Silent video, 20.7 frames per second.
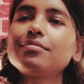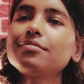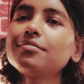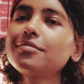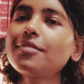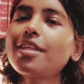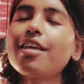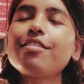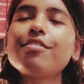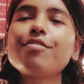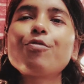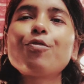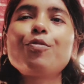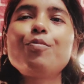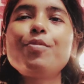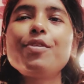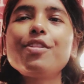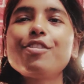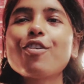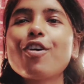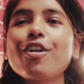things would
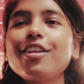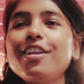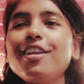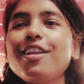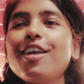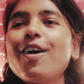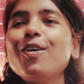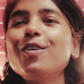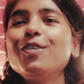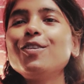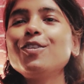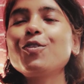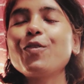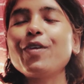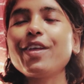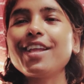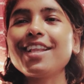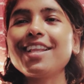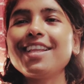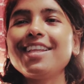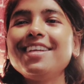be sorted out
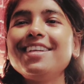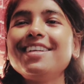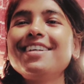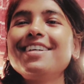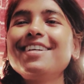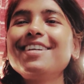quickly.